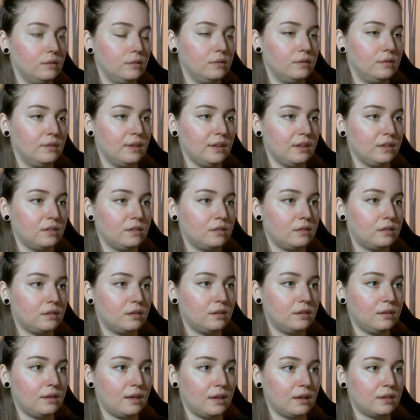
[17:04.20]
this
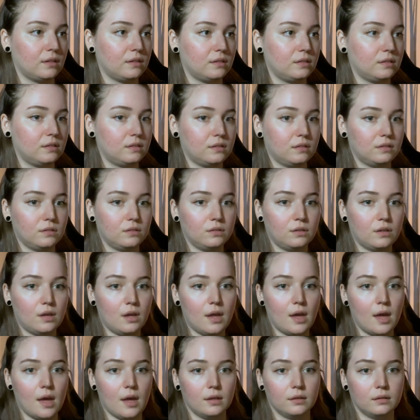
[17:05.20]
text,
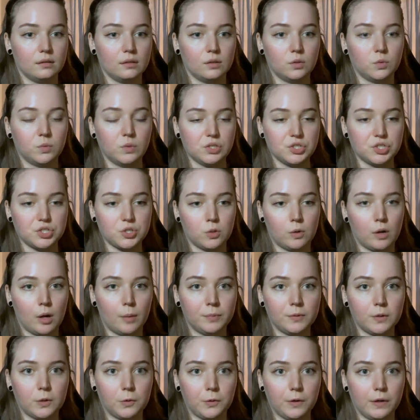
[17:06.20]
and it will show
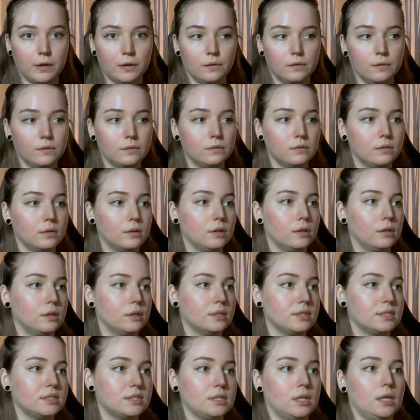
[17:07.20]
up down here
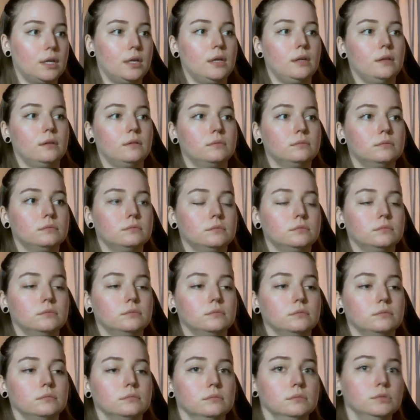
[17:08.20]
saying
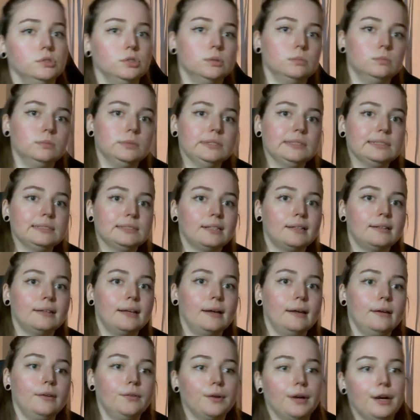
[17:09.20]
you missed a
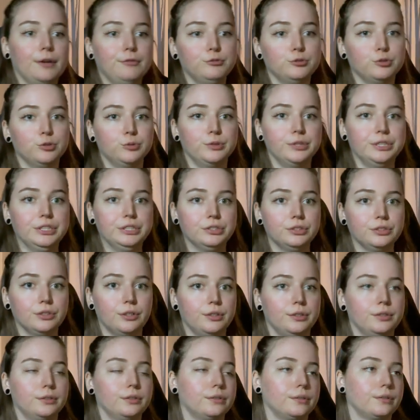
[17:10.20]
day, you have to
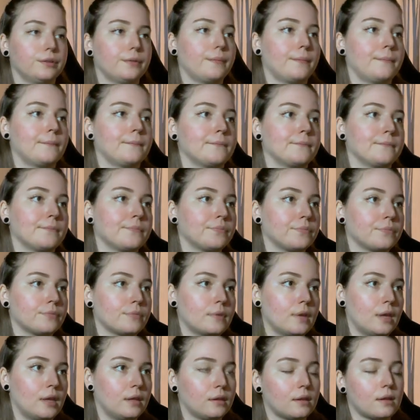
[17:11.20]
restart.
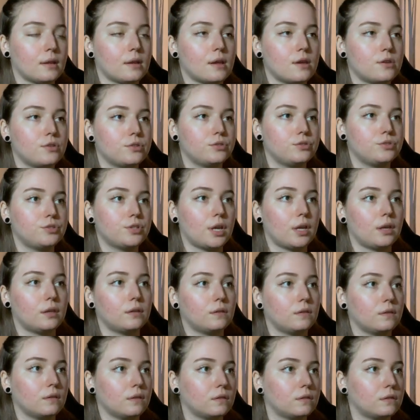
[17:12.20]
And then I just check
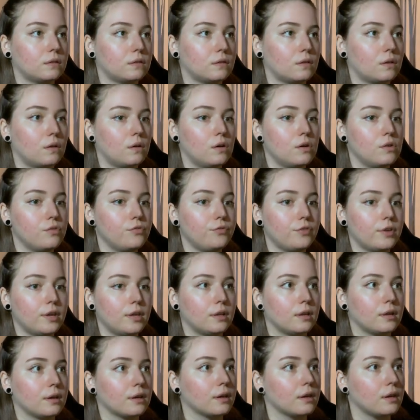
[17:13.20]
this off
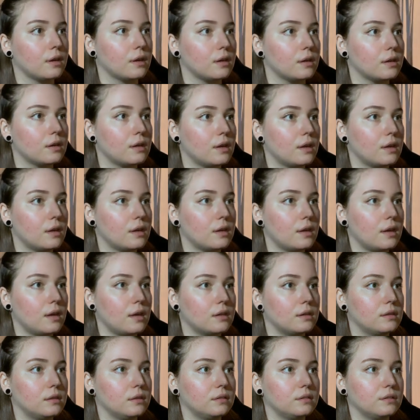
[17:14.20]
and I
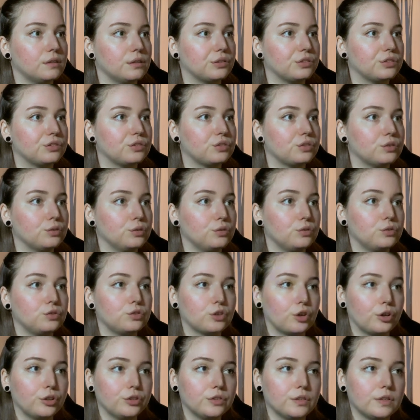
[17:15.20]
edit this
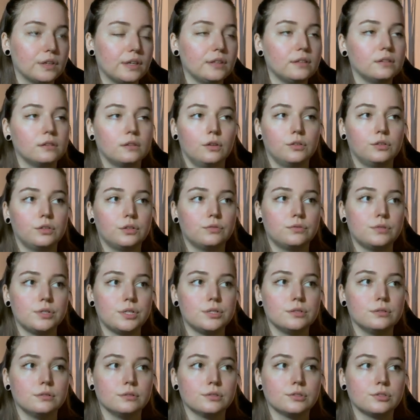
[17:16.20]
start date, not the
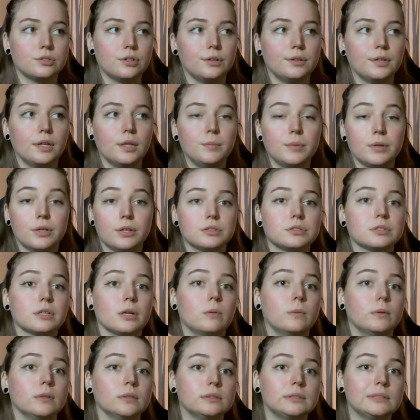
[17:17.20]
original start date, because I
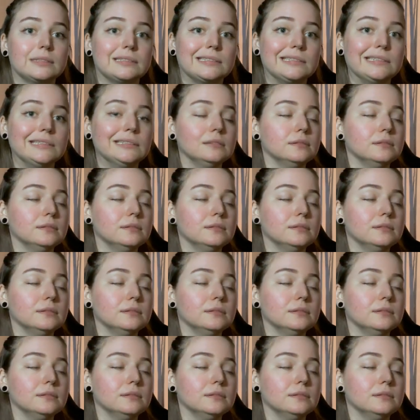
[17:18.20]
want to see.